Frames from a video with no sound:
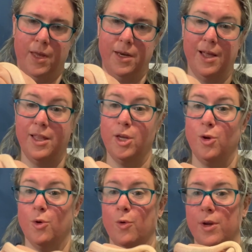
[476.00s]
not like
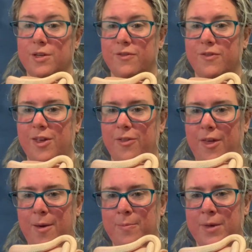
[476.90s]
you're going to fail
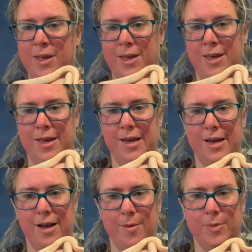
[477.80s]
them,
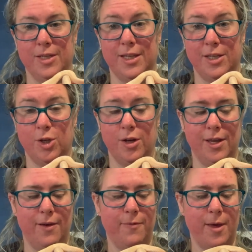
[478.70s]
because that's going to
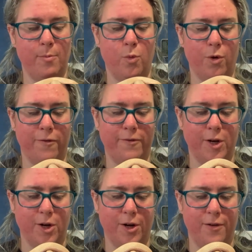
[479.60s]
give them more
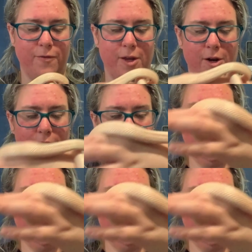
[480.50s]
fear if they're